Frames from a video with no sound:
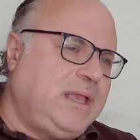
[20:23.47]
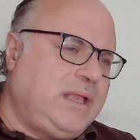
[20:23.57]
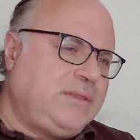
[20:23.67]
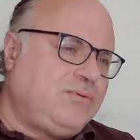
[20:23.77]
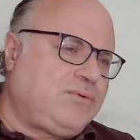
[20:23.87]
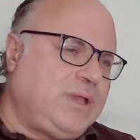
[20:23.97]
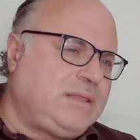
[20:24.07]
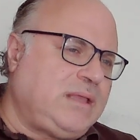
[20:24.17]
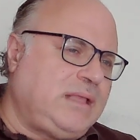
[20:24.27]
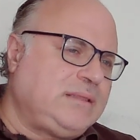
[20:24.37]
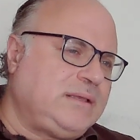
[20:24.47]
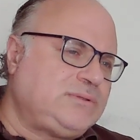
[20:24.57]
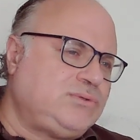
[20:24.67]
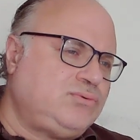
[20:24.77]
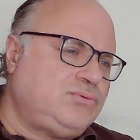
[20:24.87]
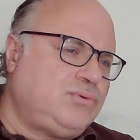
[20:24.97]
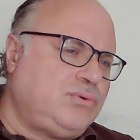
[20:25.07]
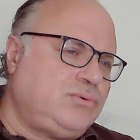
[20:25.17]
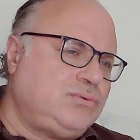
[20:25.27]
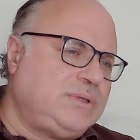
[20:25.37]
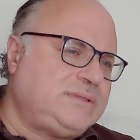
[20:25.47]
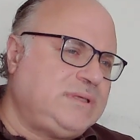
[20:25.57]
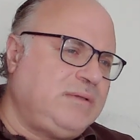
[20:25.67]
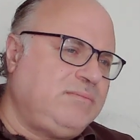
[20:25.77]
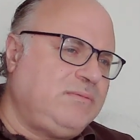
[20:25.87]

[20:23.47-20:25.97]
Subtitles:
Educate others to do the same